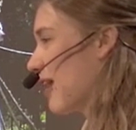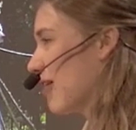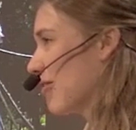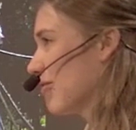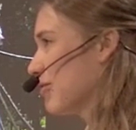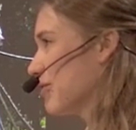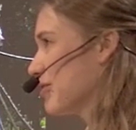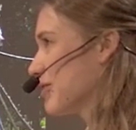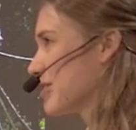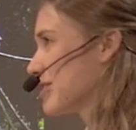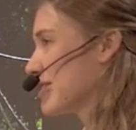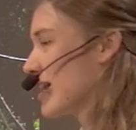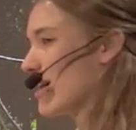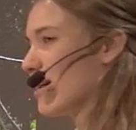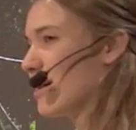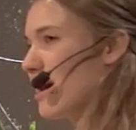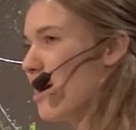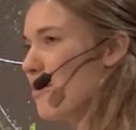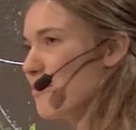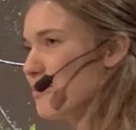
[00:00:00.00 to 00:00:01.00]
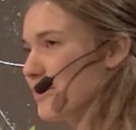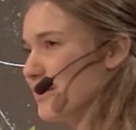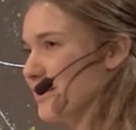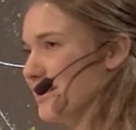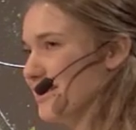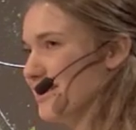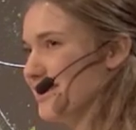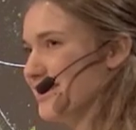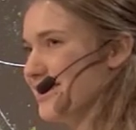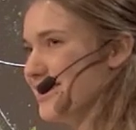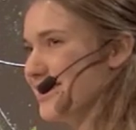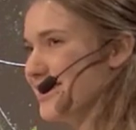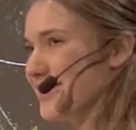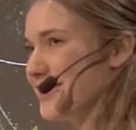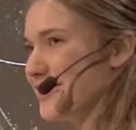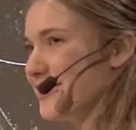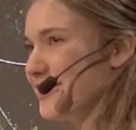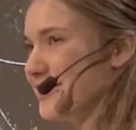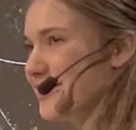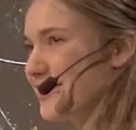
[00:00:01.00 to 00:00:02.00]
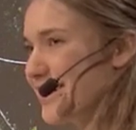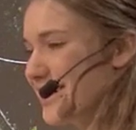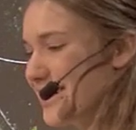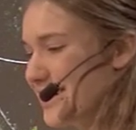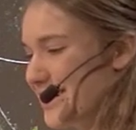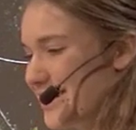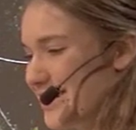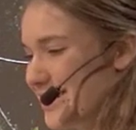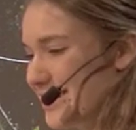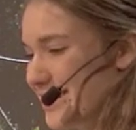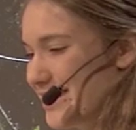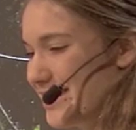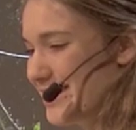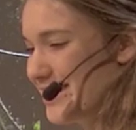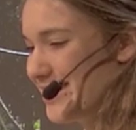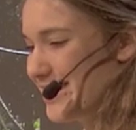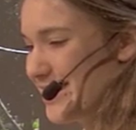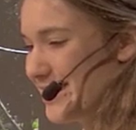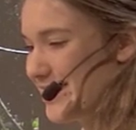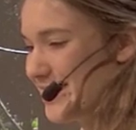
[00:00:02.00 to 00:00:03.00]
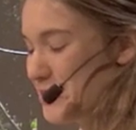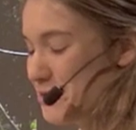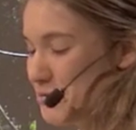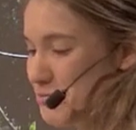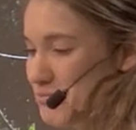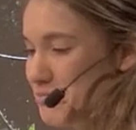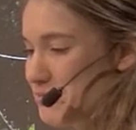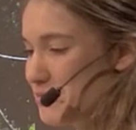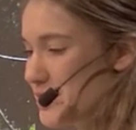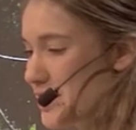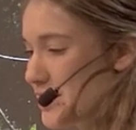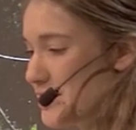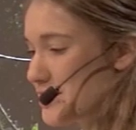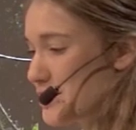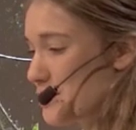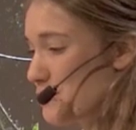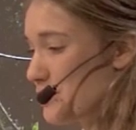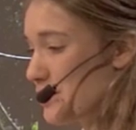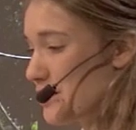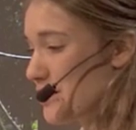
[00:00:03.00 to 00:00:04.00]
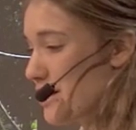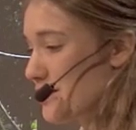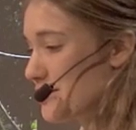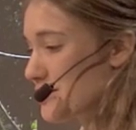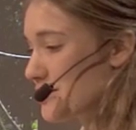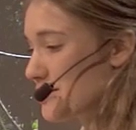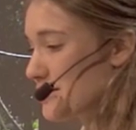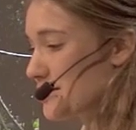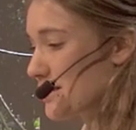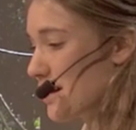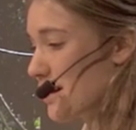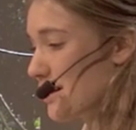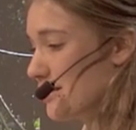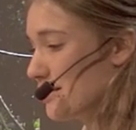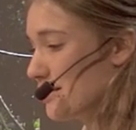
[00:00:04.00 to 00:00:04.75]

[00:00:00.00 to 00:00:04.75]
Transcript: how does that happen, you know? And they simply answered